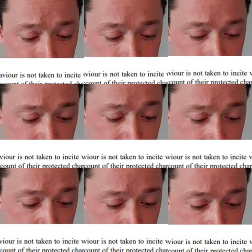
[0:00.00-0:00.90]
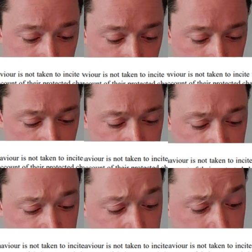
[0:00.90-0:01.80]
freedom of expression. For the
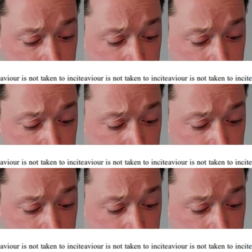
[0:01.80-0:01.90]
purposes of